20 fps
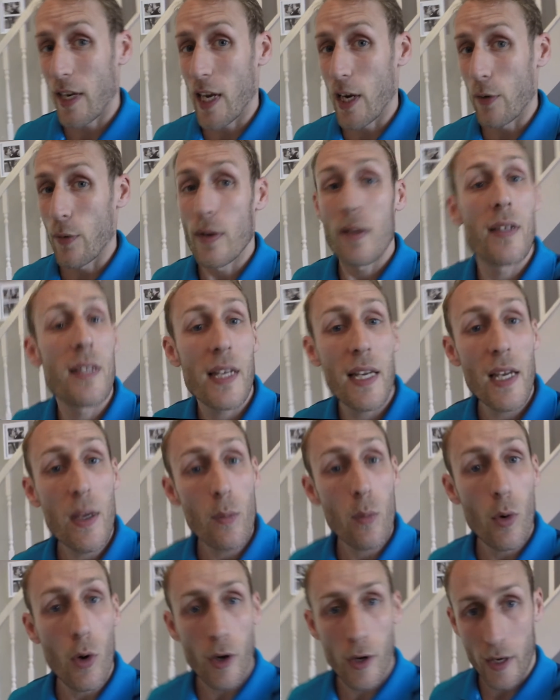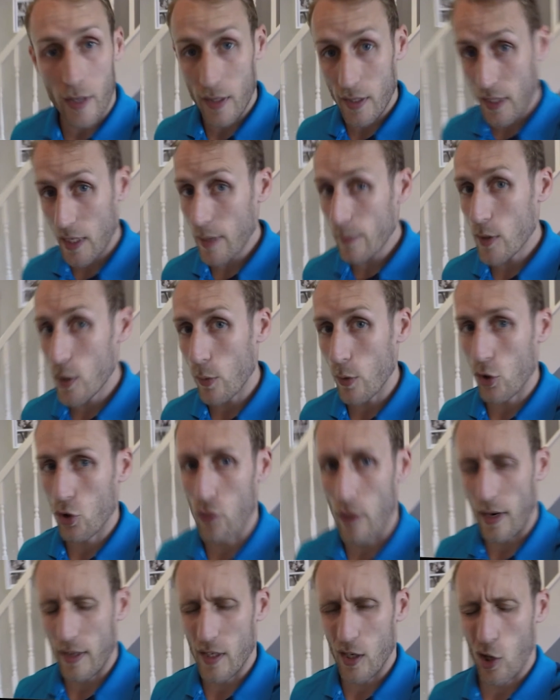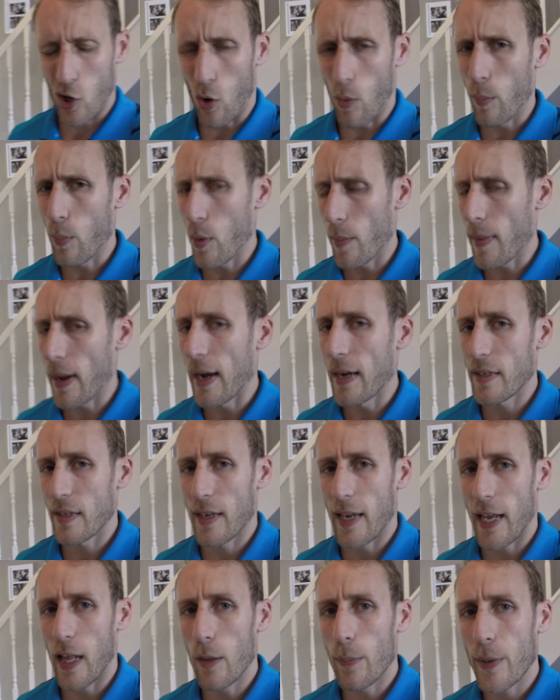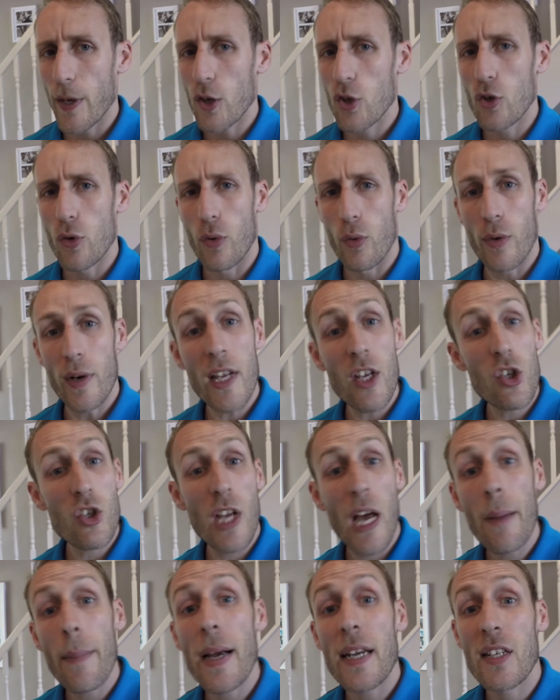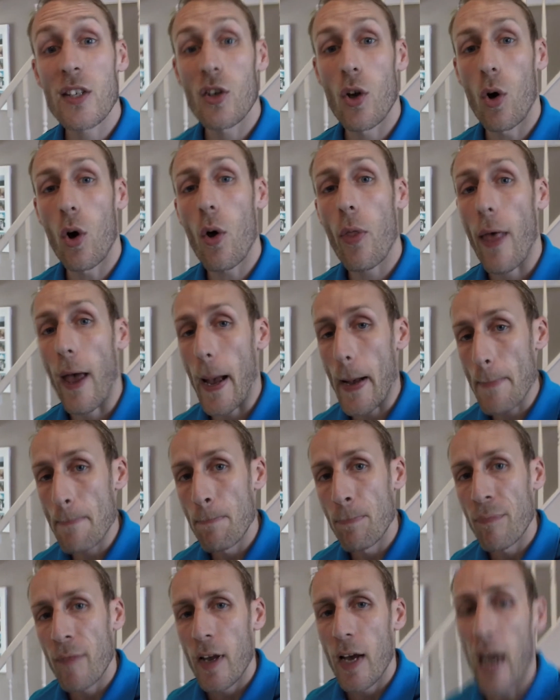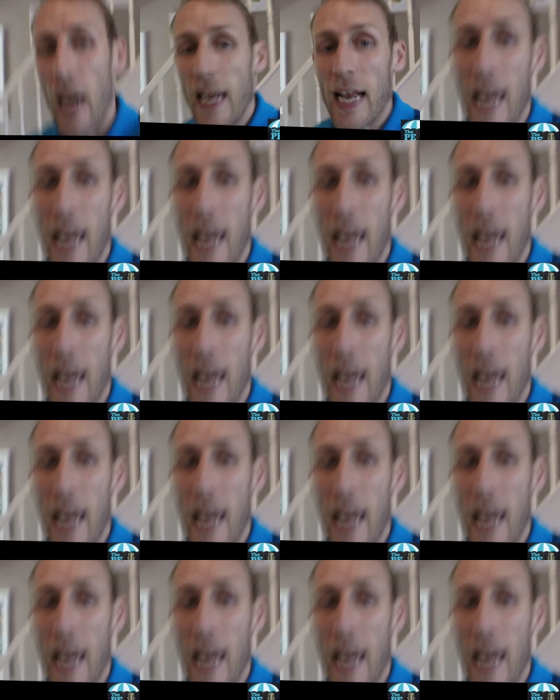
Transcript: here and teamwork and teams who were trying to compromise and help each other. And each time I saw that, I